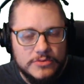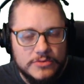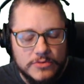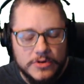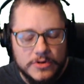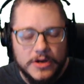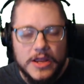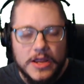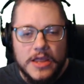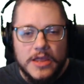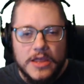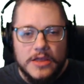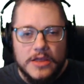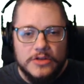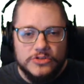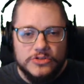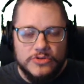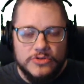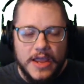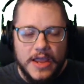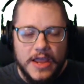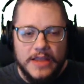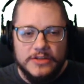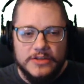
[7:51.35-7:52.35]
We're
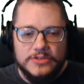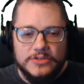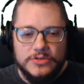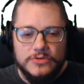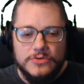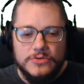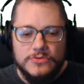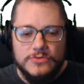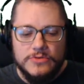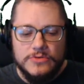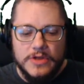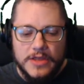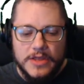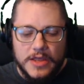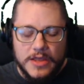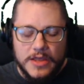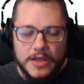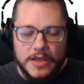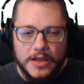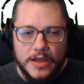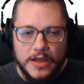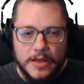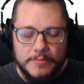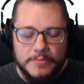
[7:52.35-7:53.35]
trying to
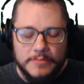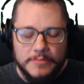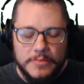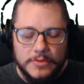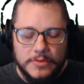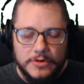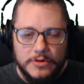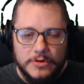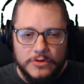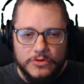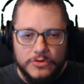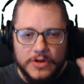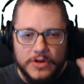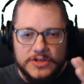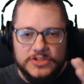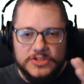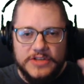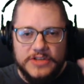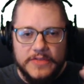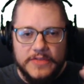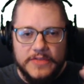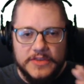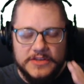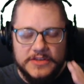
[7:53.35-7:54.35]
crunch
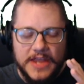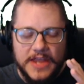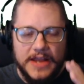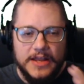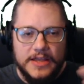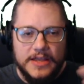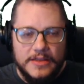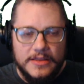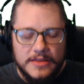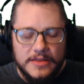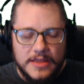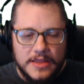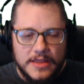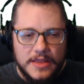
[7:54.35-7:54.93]
down the data